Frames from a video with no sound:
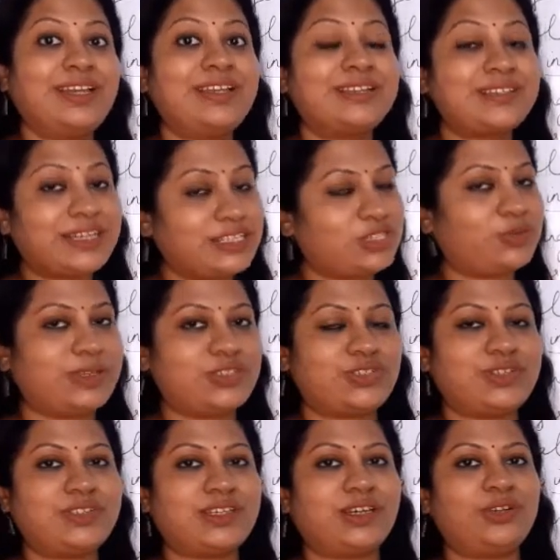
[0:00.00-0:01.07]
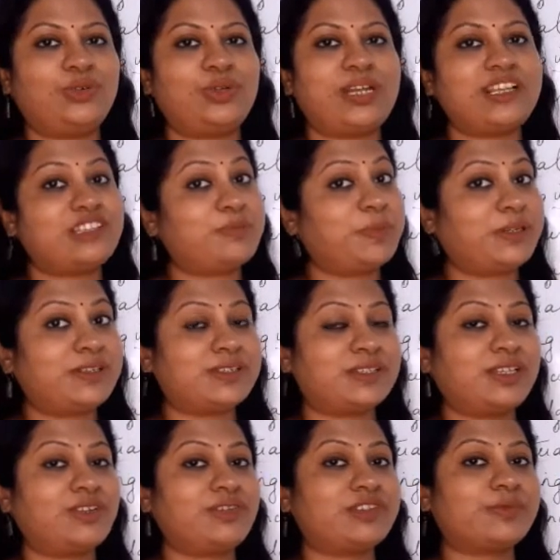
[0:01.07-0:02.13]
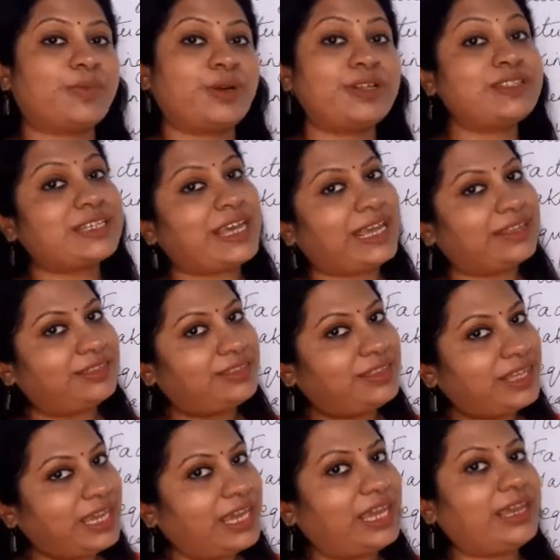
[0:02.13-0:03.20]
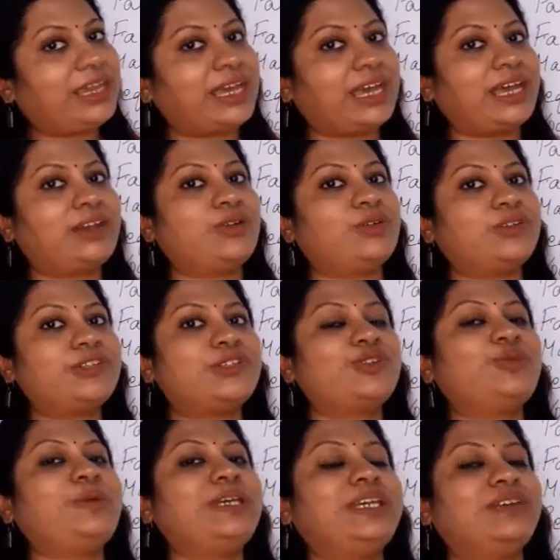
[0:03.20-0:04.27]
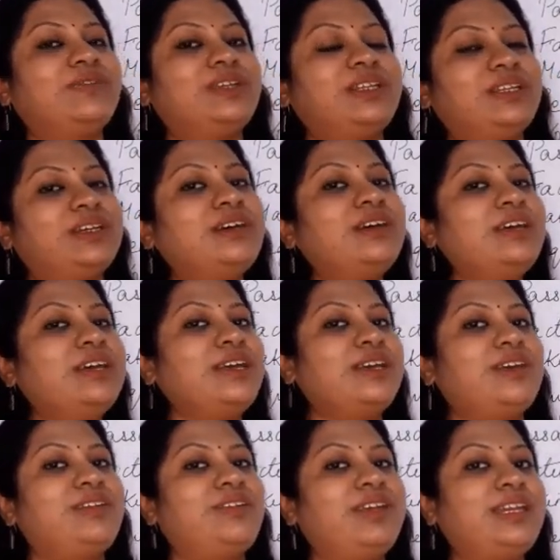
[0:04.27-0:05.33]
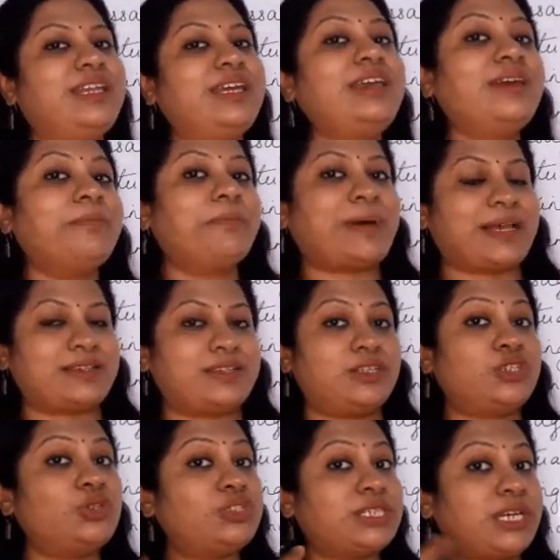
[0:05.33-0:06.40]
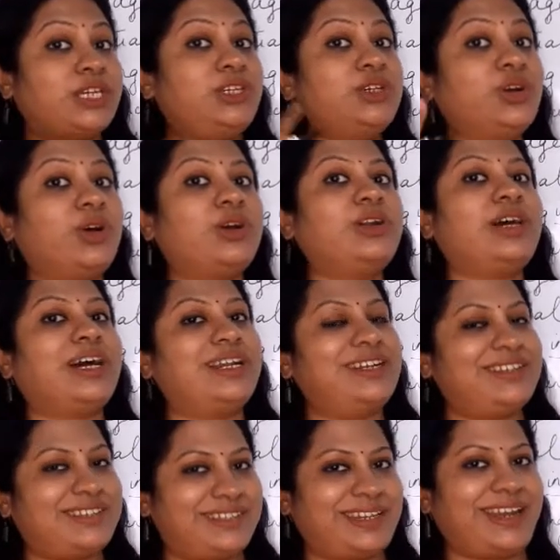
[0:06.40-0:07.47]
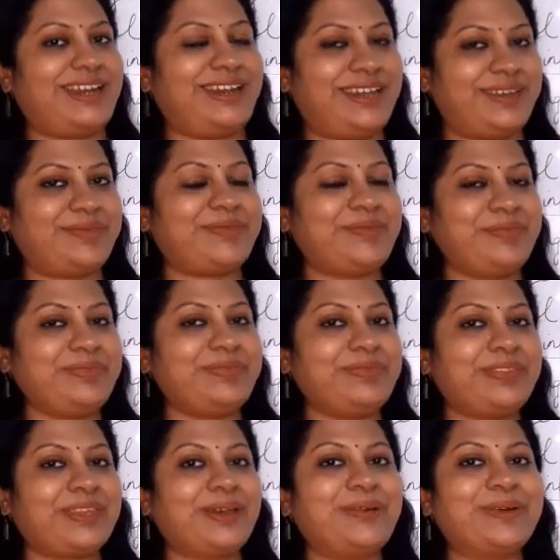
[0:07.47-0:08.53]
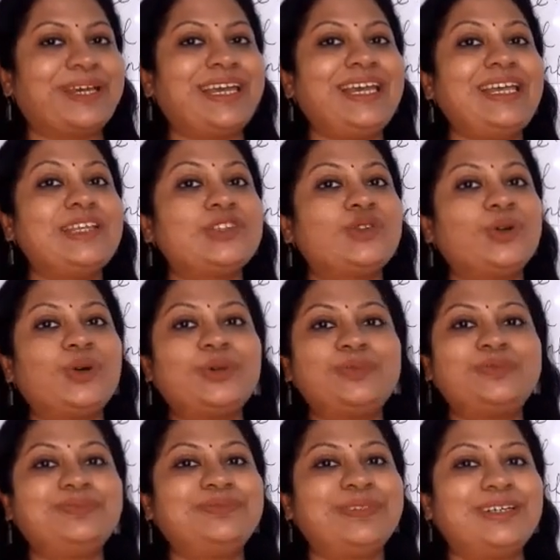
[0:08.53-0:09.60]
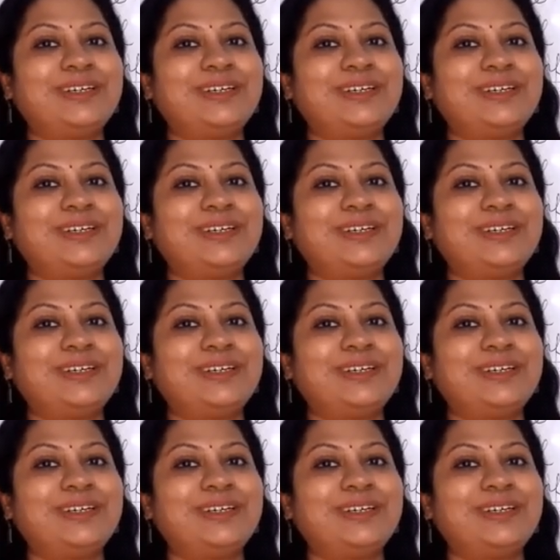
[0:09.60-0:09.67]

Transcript: Such questions are known as personal response and they can also be given in a reading passage to check your understanding. Okay. So,